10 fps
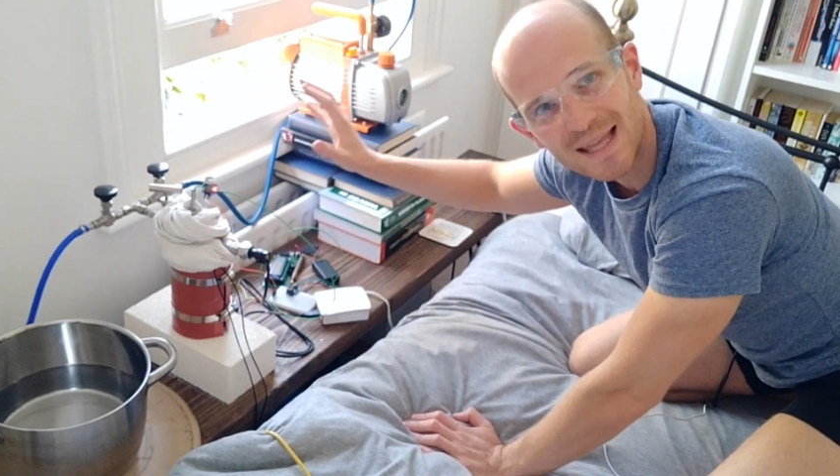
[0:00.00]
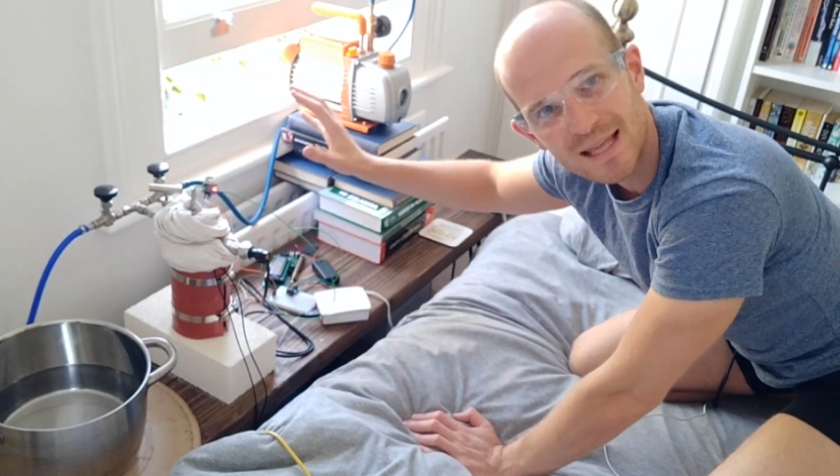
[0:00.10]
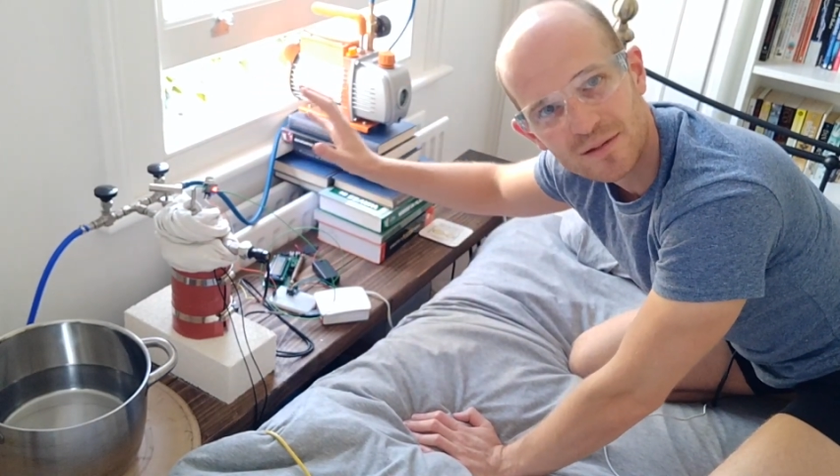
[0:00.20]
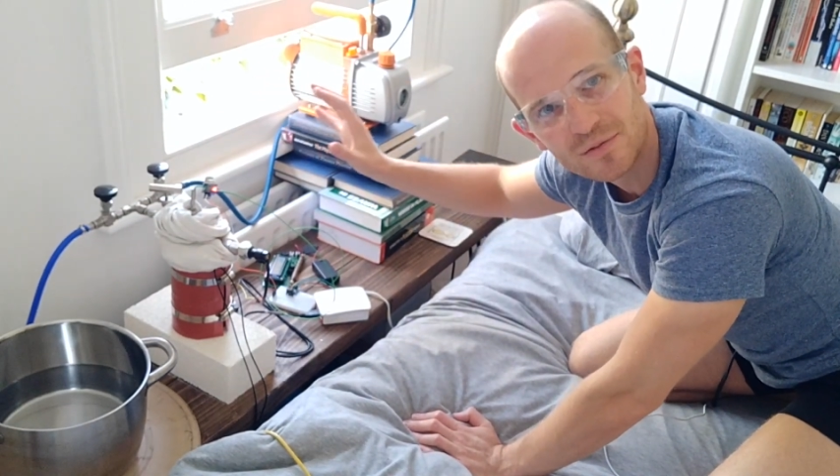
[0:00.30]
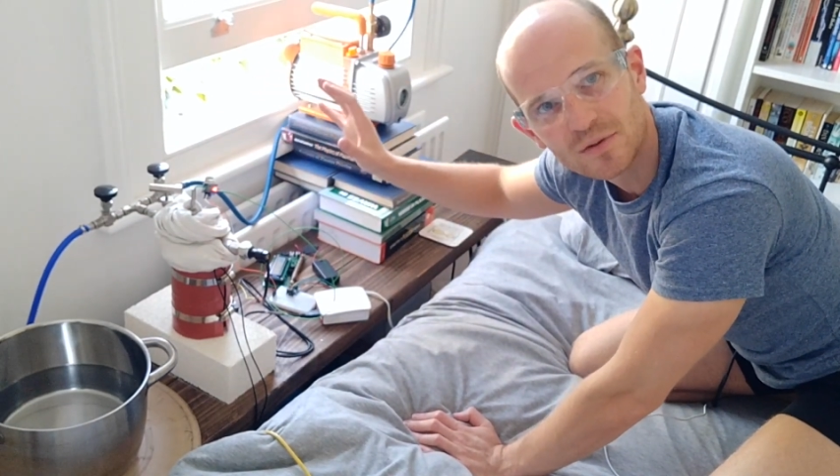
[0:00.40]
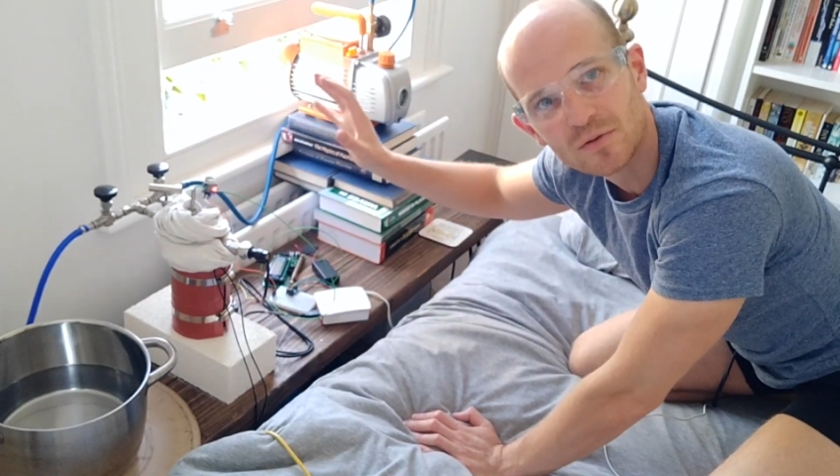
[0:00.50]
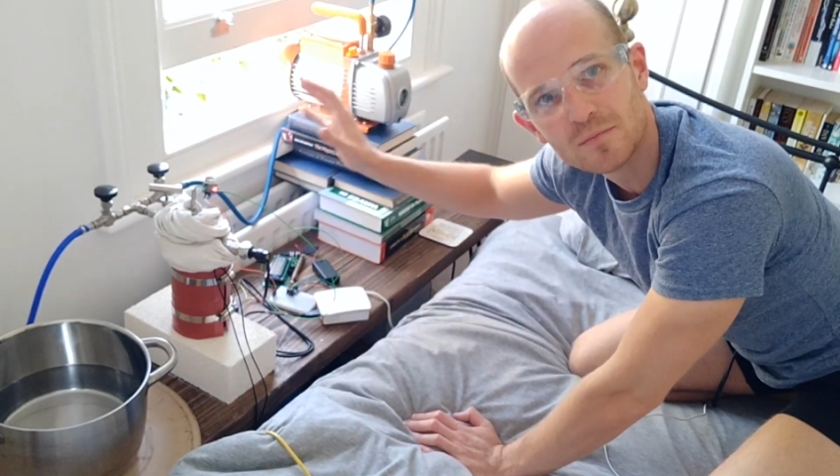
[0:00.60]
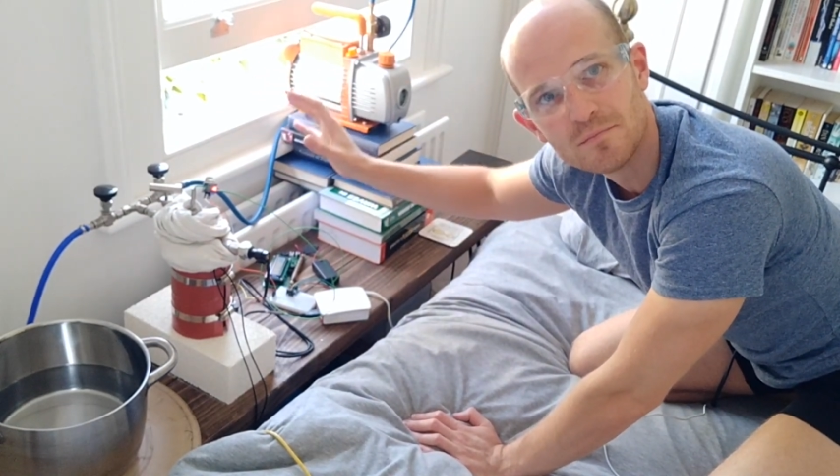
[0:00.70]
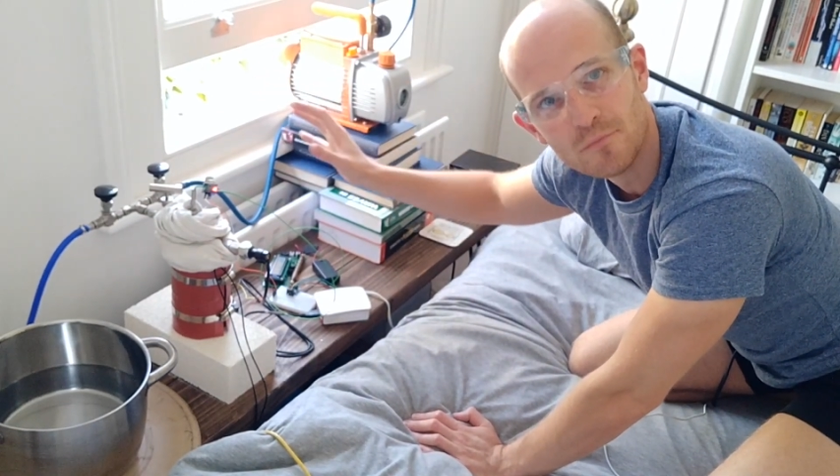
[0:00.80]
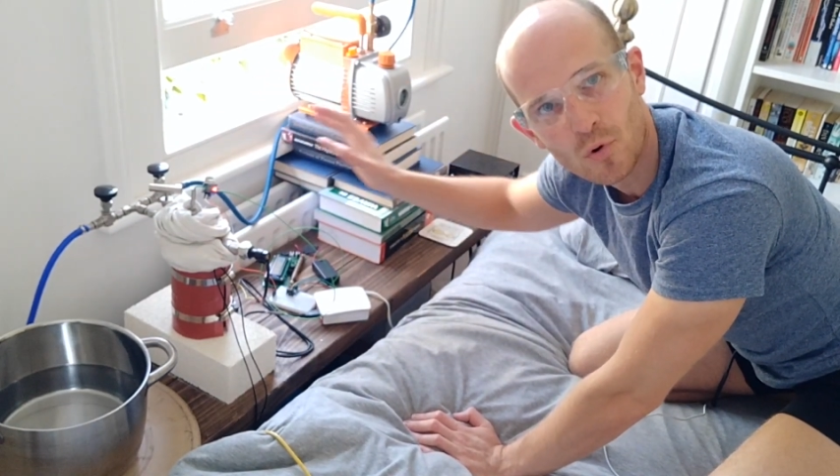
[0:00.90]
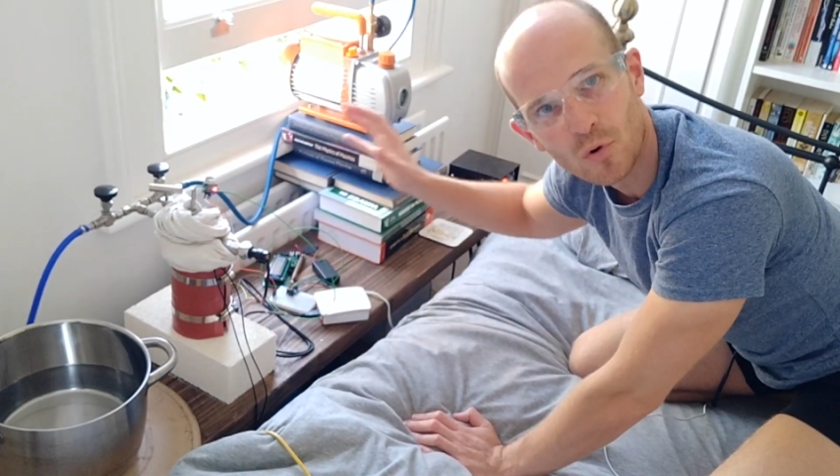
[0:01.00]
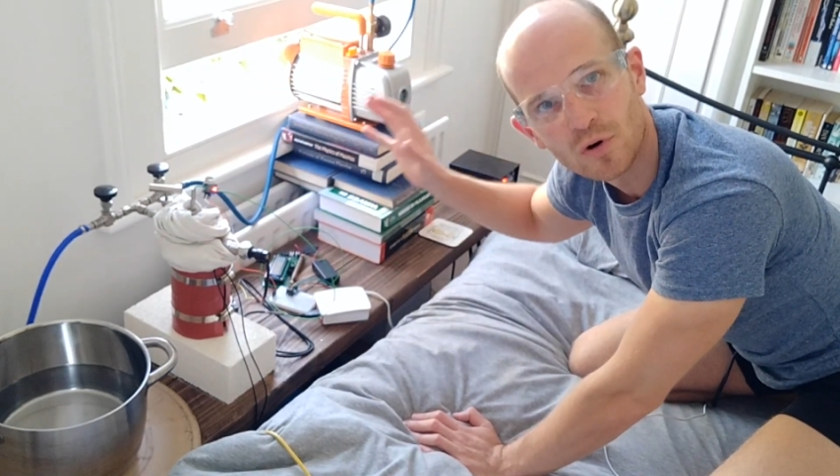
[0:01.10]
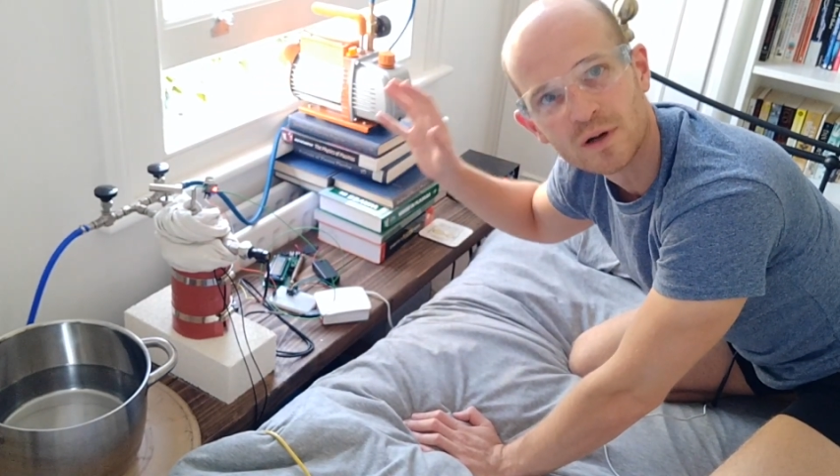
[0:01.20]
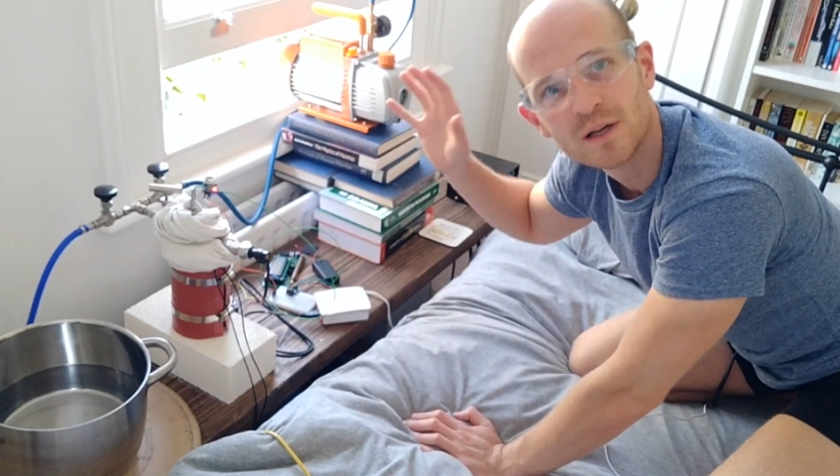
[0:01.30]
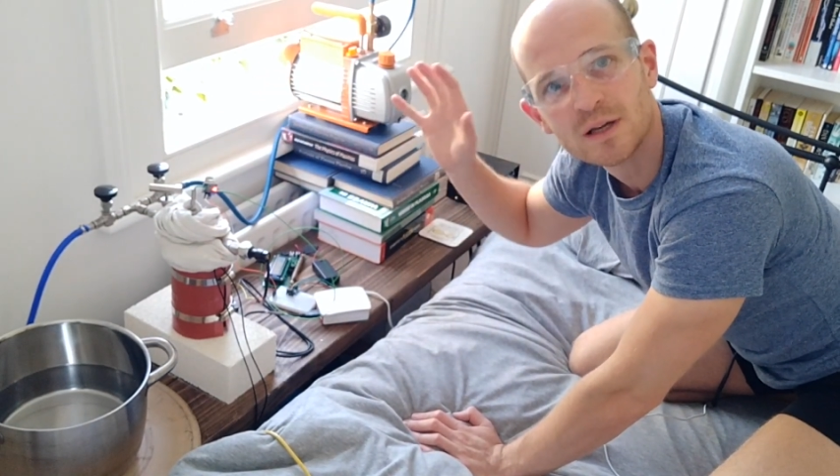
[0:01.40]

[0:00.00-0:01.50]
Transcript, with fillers: even more